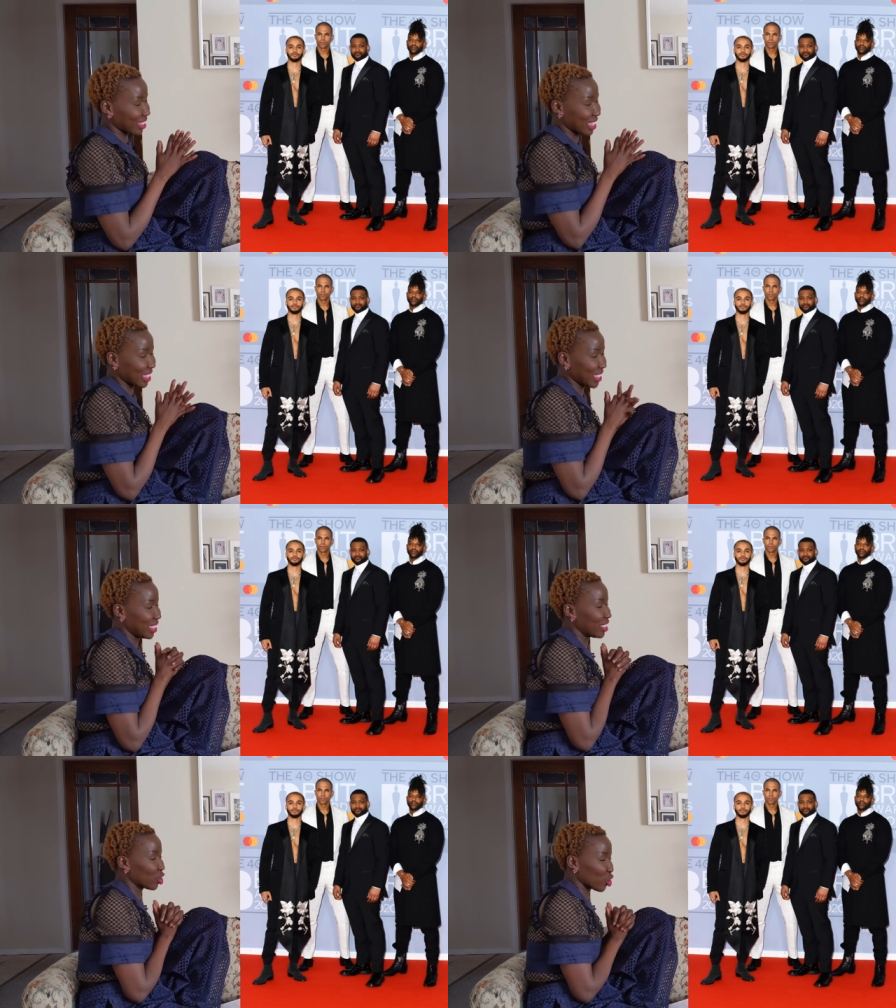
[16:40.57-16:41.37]

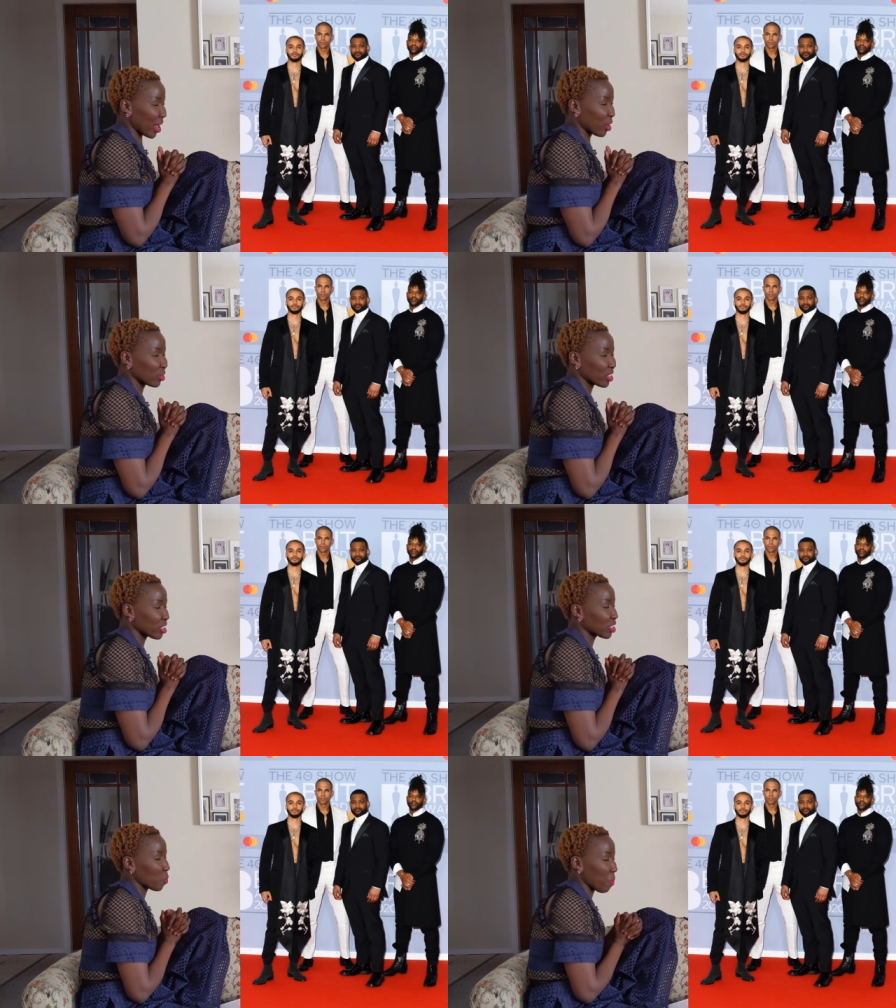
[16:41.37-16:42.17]
skinny
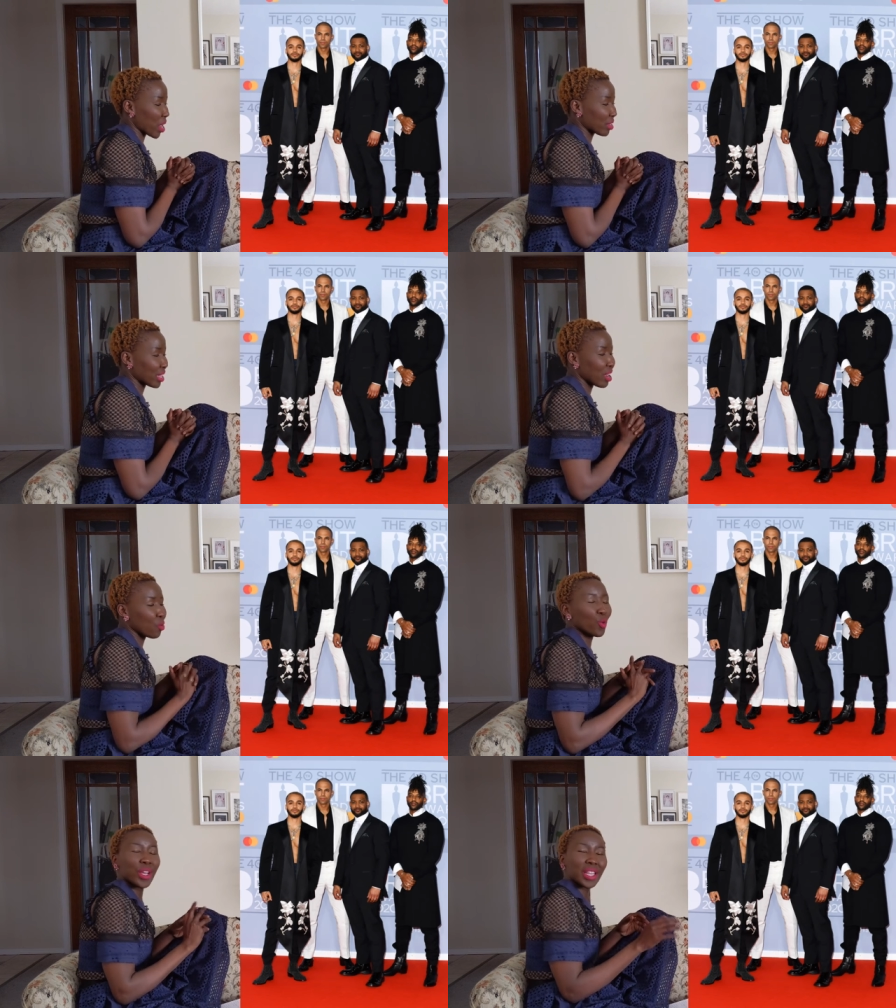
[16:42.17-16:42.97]
trousers, pair
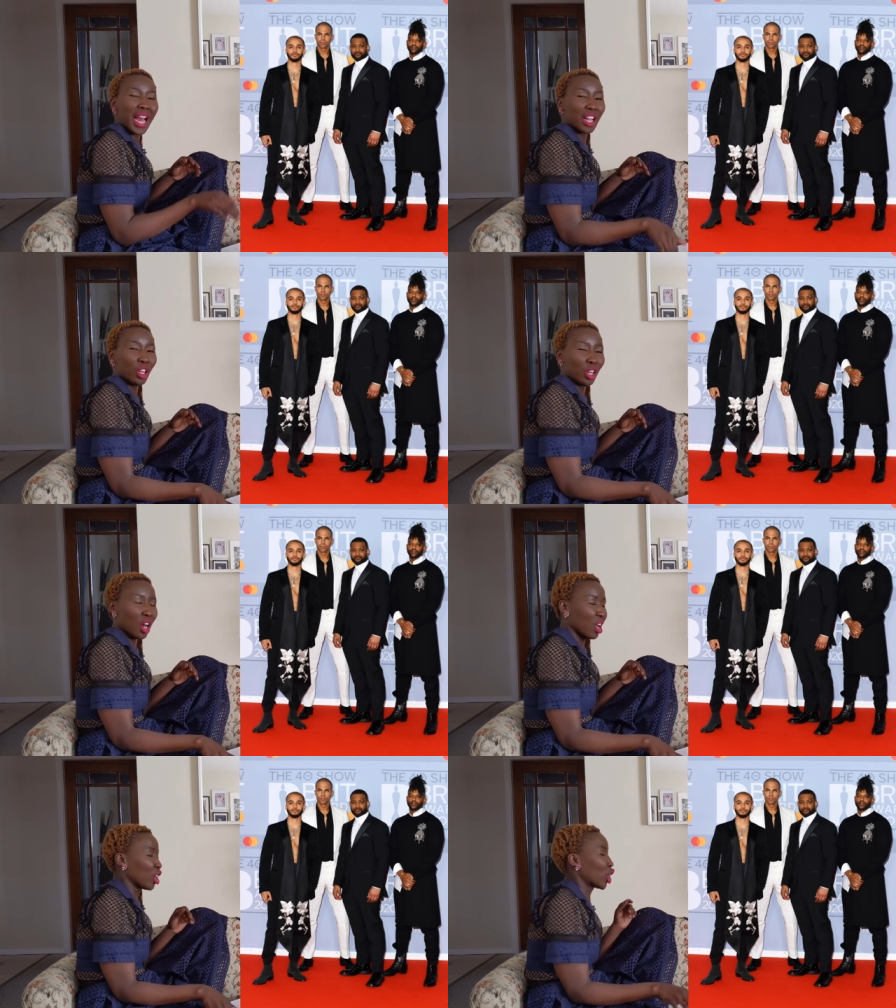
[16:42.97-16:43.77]
that with a
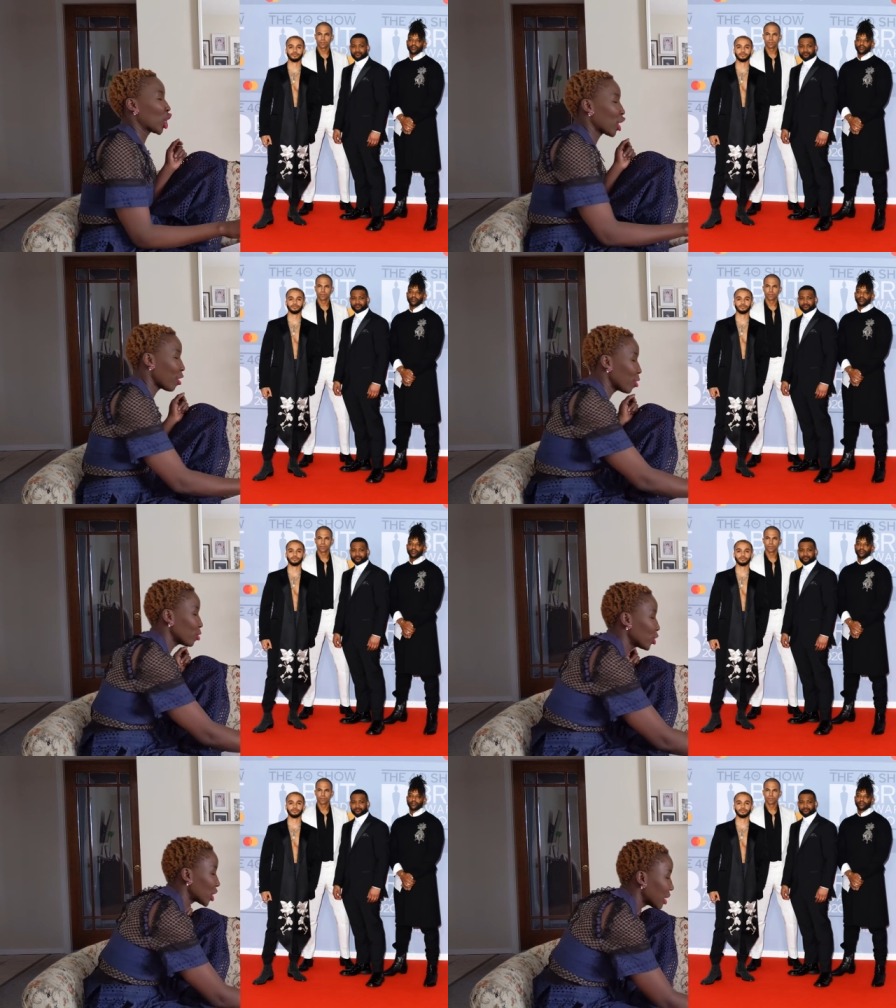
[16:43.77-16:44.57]
long
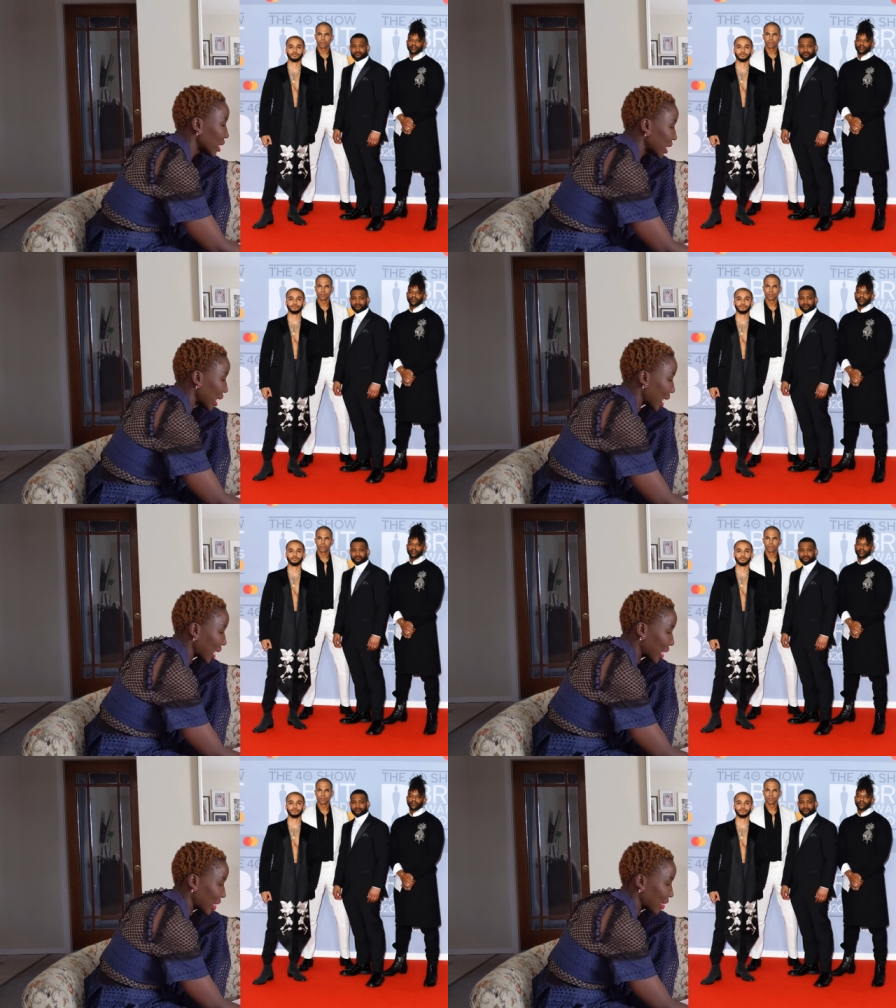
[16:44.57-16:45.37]
coat,
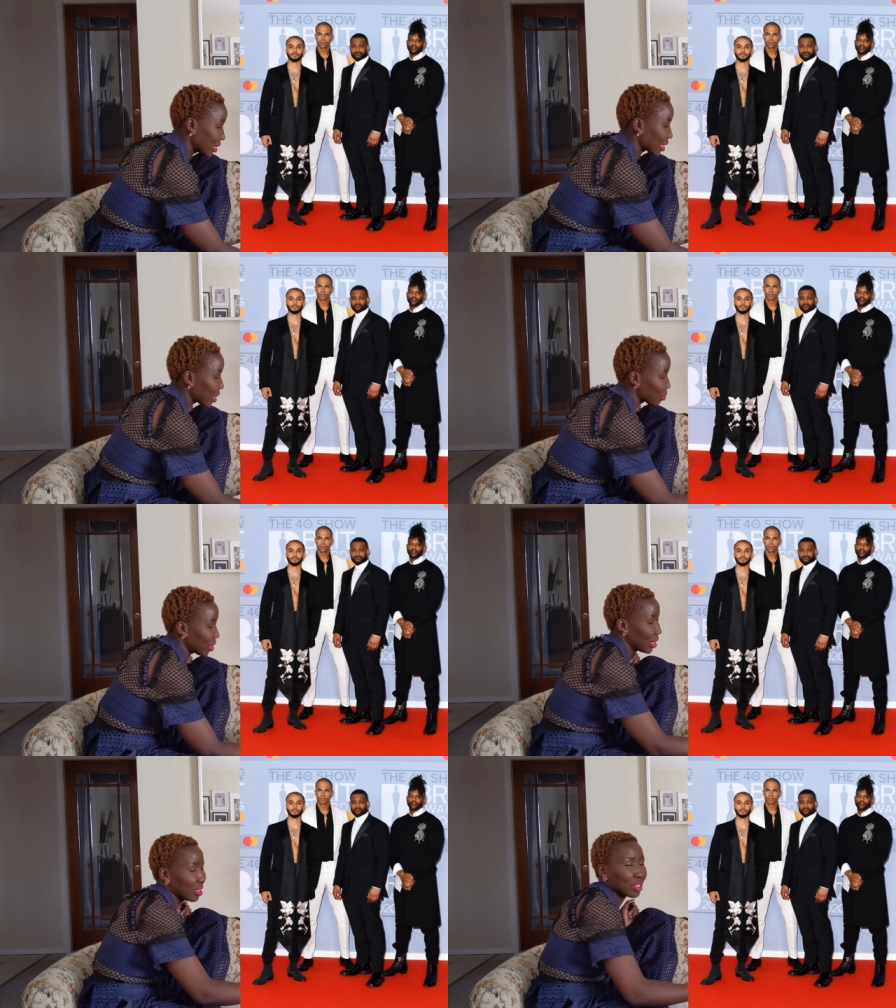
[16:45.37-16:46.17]
and
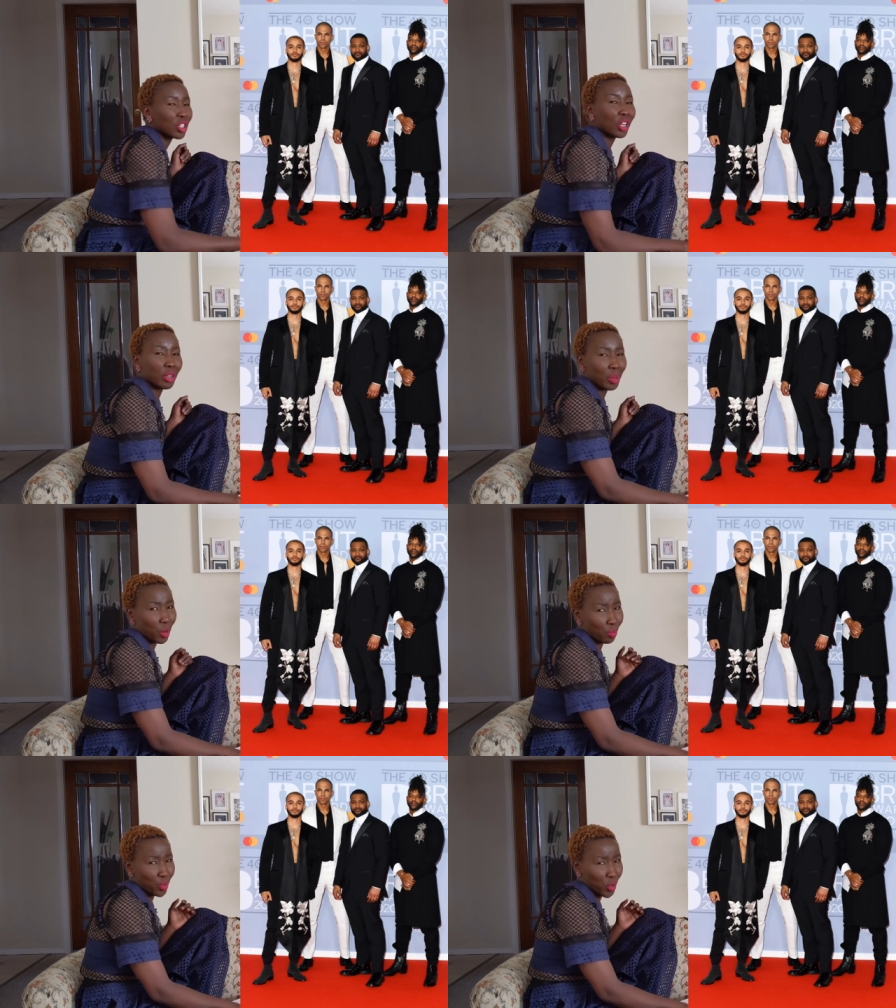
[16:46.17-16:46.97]
I mean, talk
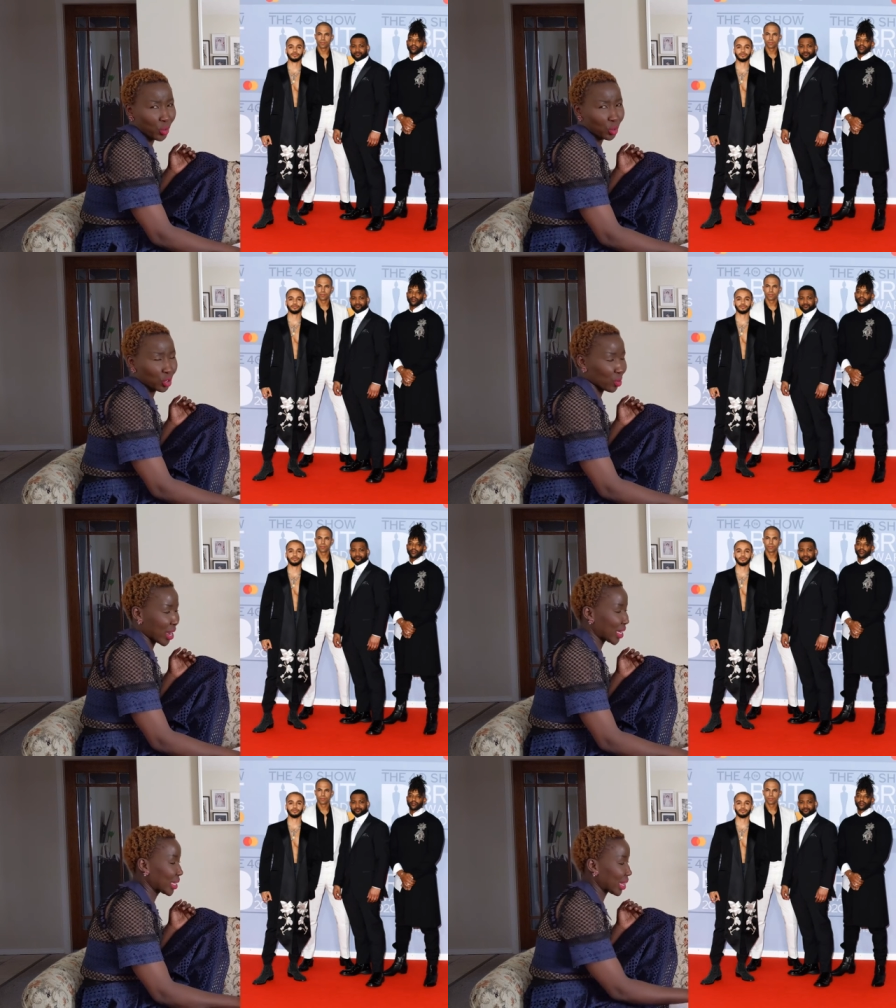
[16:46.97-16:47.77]
about brooch,
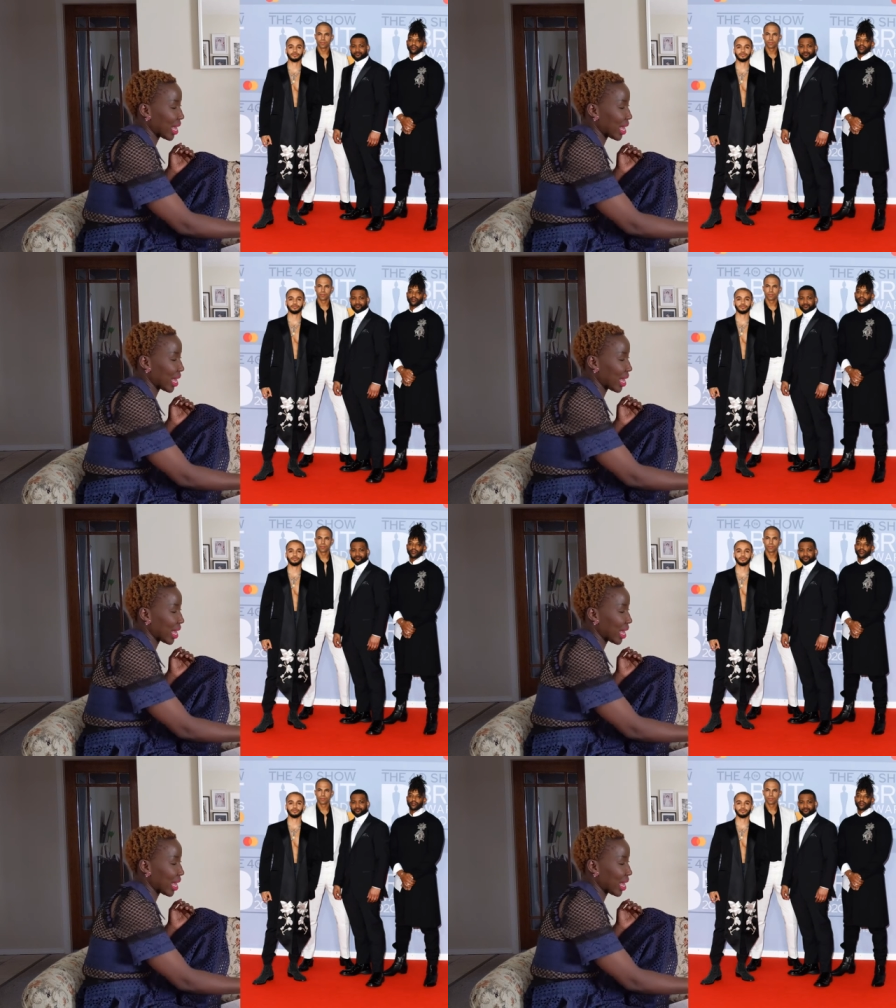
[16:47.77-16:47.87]
right?